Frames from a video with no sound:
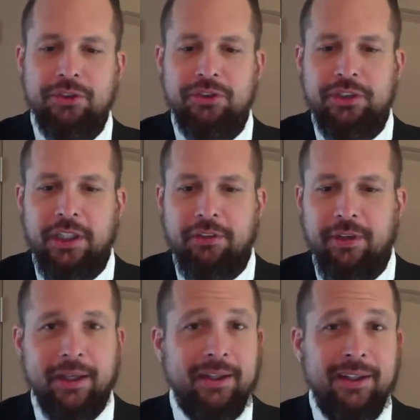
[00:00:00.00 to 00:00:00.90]
Instead of
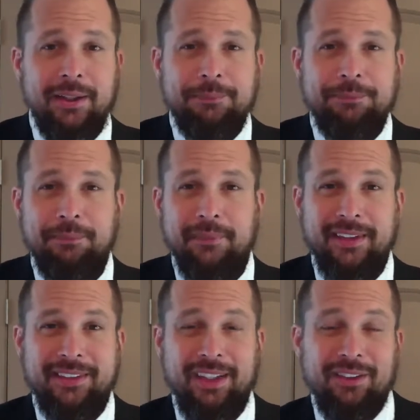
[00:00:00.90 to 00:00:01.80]
like
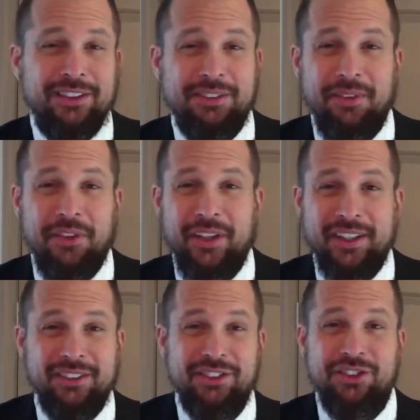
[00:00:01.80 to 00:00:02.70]
telling you some of the
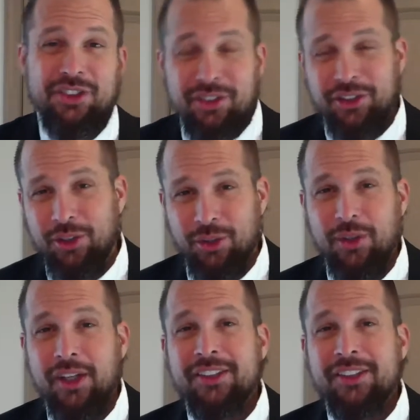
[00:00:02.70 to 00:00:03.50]
things to do,